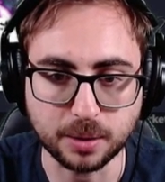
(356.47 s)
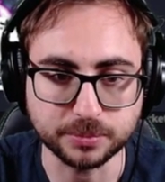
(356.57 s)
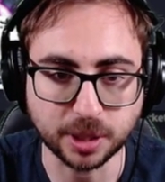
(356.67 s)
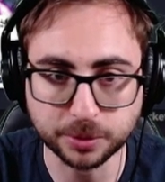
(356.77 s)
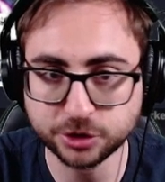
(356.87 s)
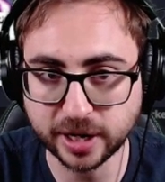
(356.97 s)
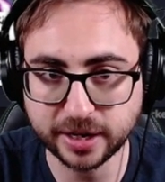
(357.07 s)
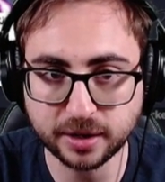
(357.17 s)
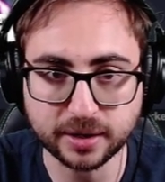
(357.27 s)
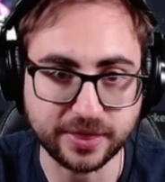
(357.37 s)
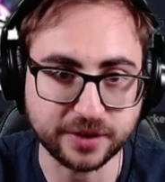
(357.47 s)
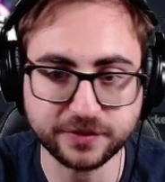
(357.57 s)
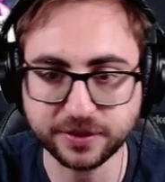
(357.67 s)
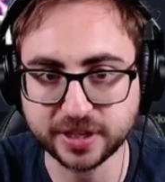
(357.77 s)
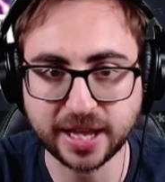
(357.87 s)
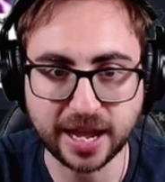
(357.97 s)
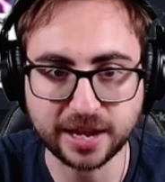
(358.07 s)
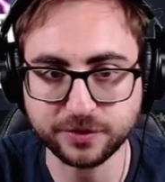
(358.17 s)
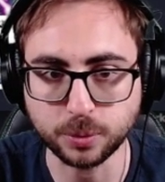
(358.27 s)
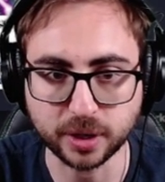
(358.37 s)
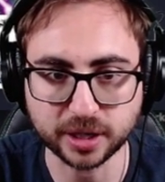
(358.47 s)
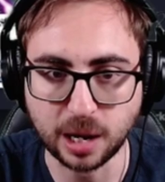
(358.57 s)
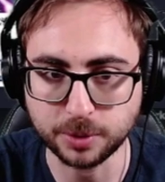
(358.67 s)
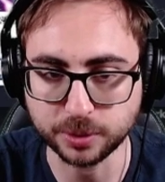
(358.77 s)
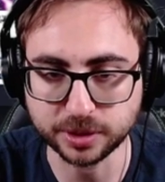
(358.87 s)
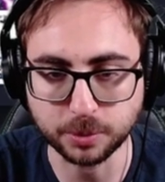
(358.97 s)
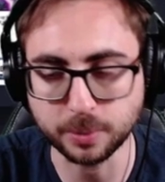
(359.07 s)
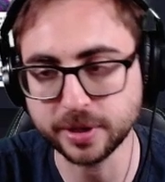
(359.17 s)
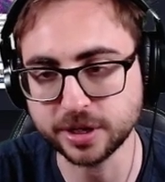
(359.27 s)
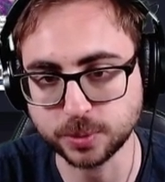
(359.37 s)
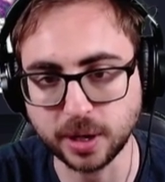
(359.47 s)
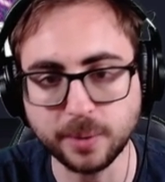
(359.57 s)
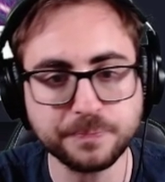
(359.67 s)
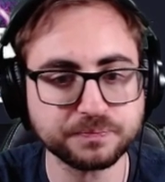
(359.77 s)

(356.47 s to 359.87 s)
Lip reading: double striker, and then 50k if you want to combo with the Bulma as well.